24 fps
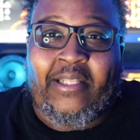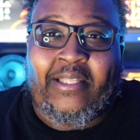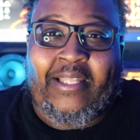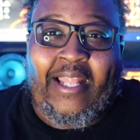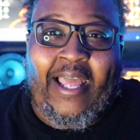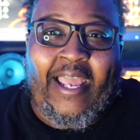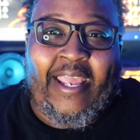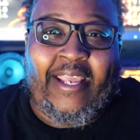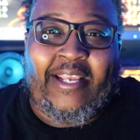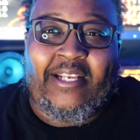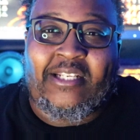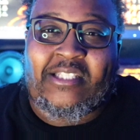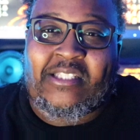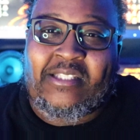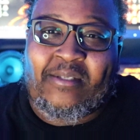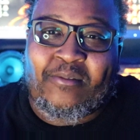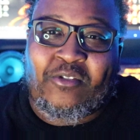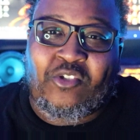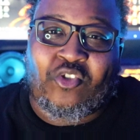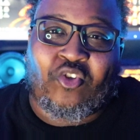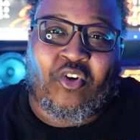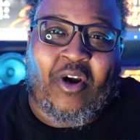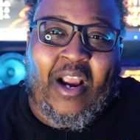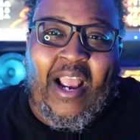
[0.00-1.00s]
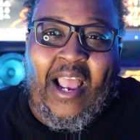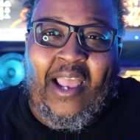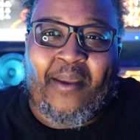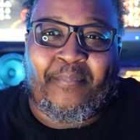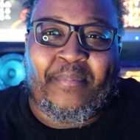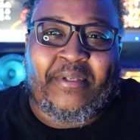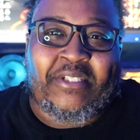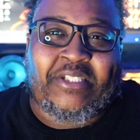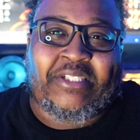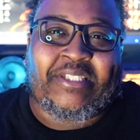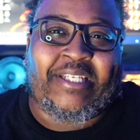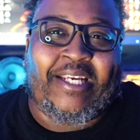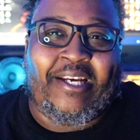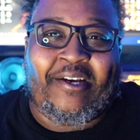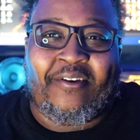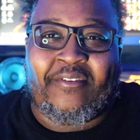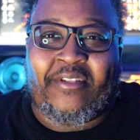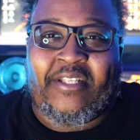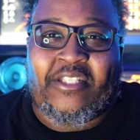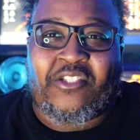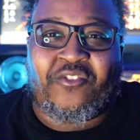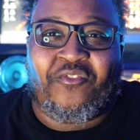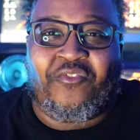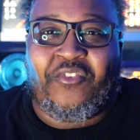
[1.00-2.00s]
Like, subscribe, and share
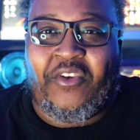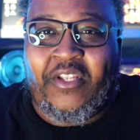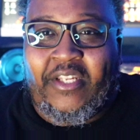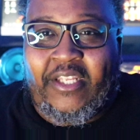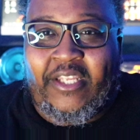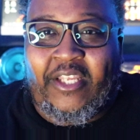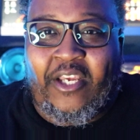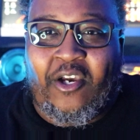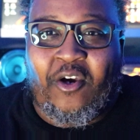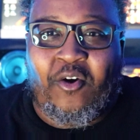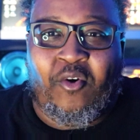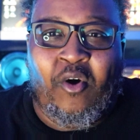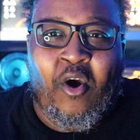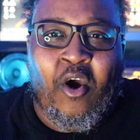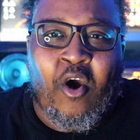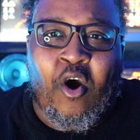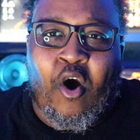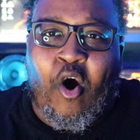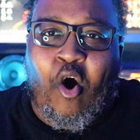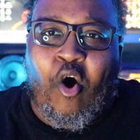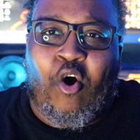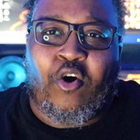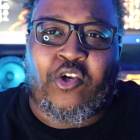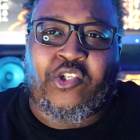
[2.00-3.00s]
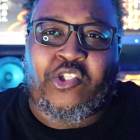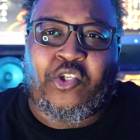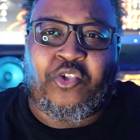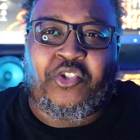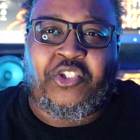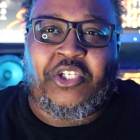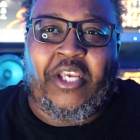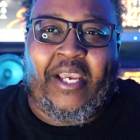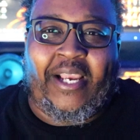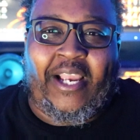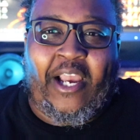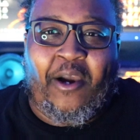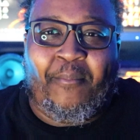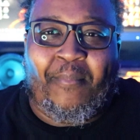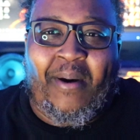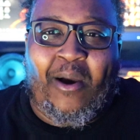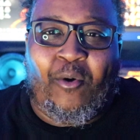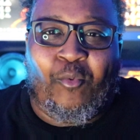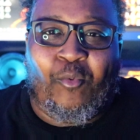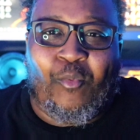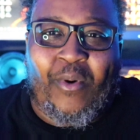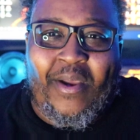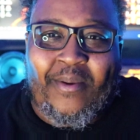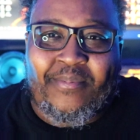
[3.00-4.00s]
this video. Also, check out
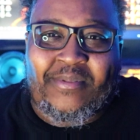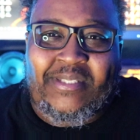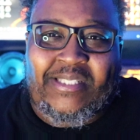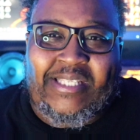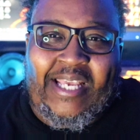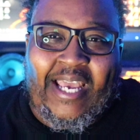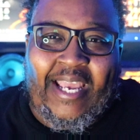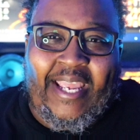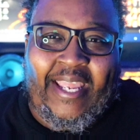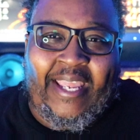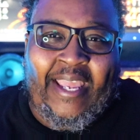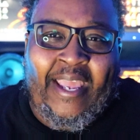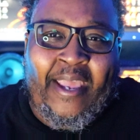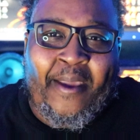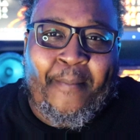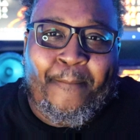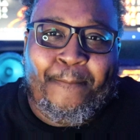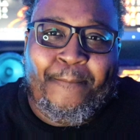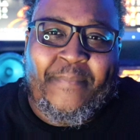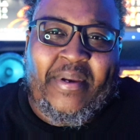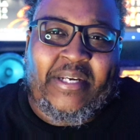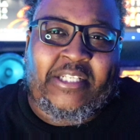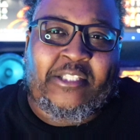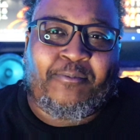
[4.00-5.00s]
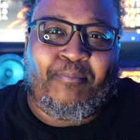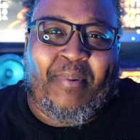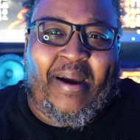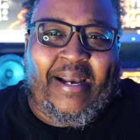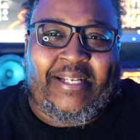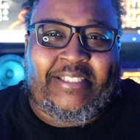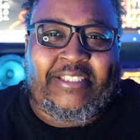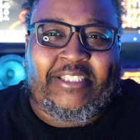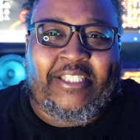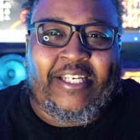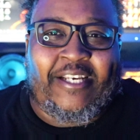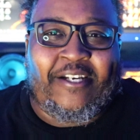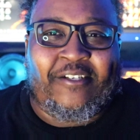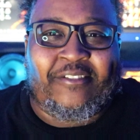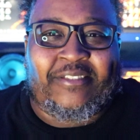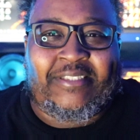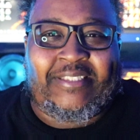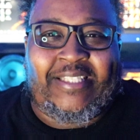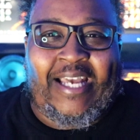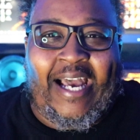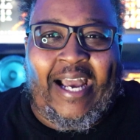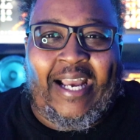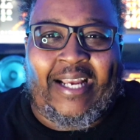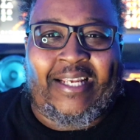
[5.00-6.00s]
my website, mixed by jellz
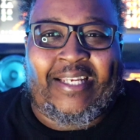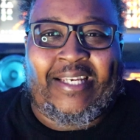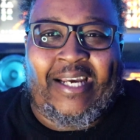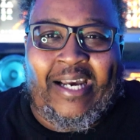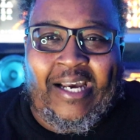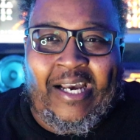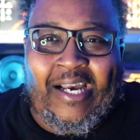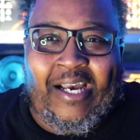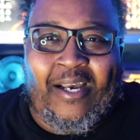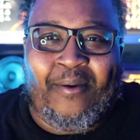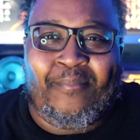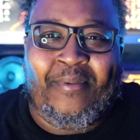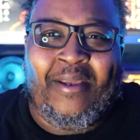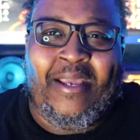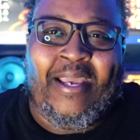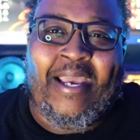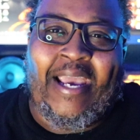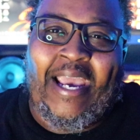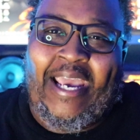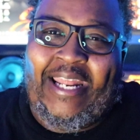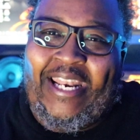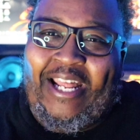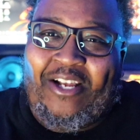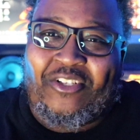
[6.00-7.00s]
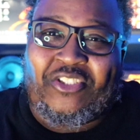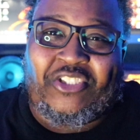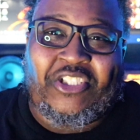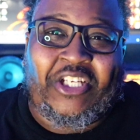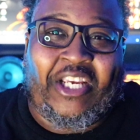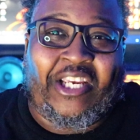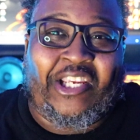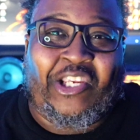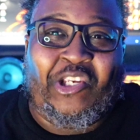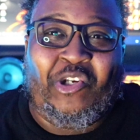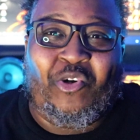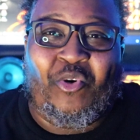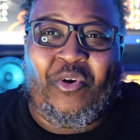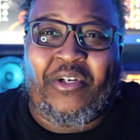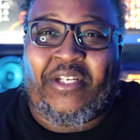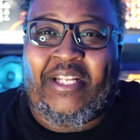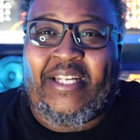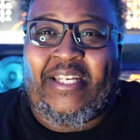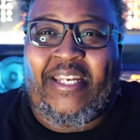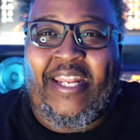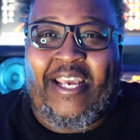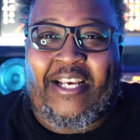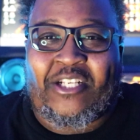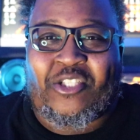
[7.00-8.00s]
dot com, and I'll check you on
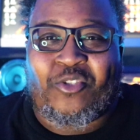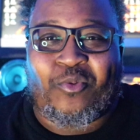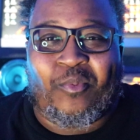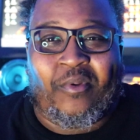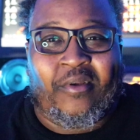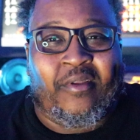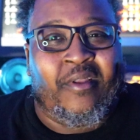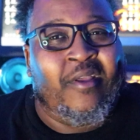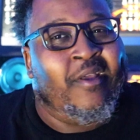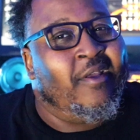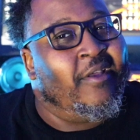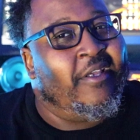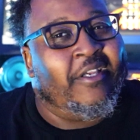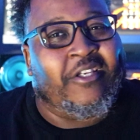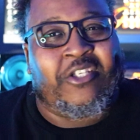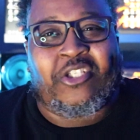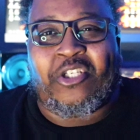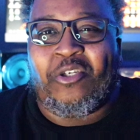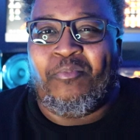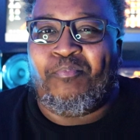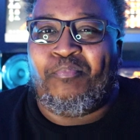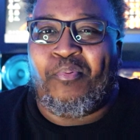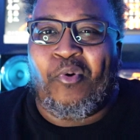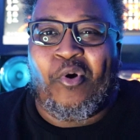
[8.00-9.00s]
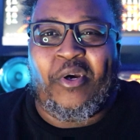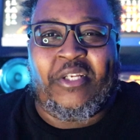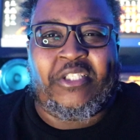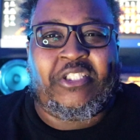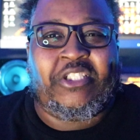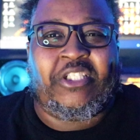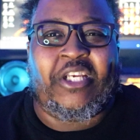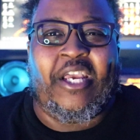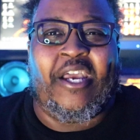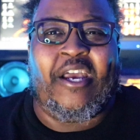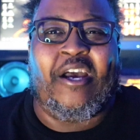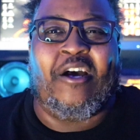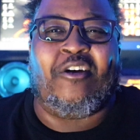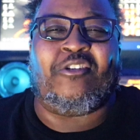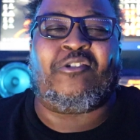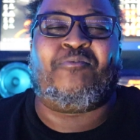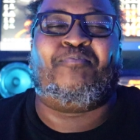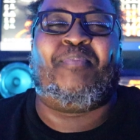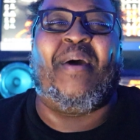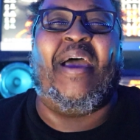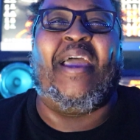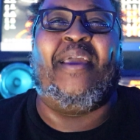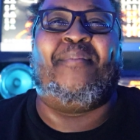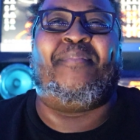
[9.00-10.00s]
the next one. It's your boy
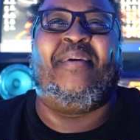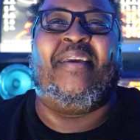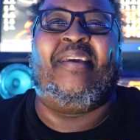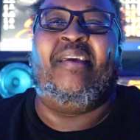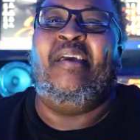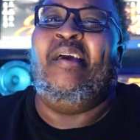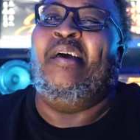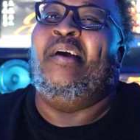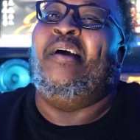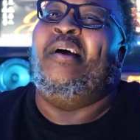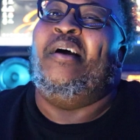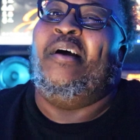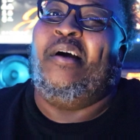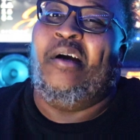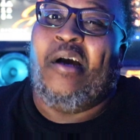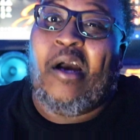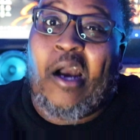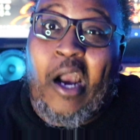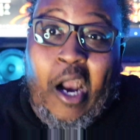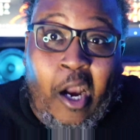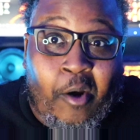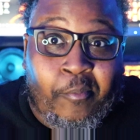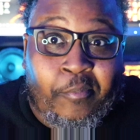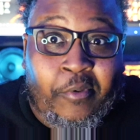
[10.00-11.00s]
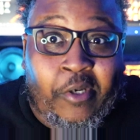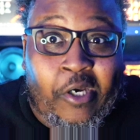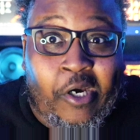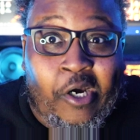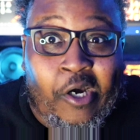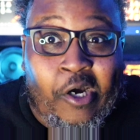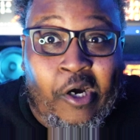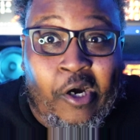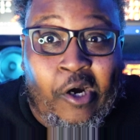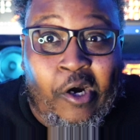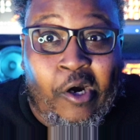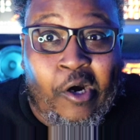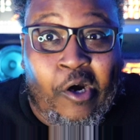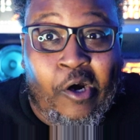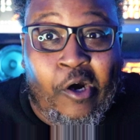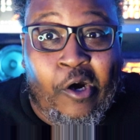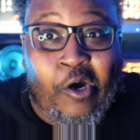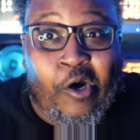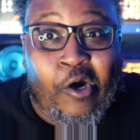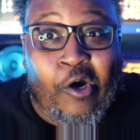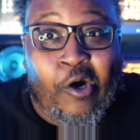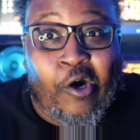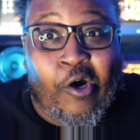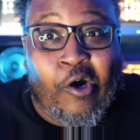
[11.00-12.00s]
Jellz, baby. I'm
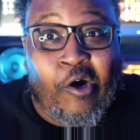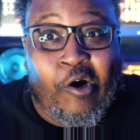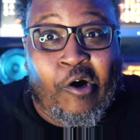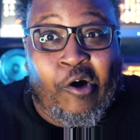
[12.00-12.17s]
gone.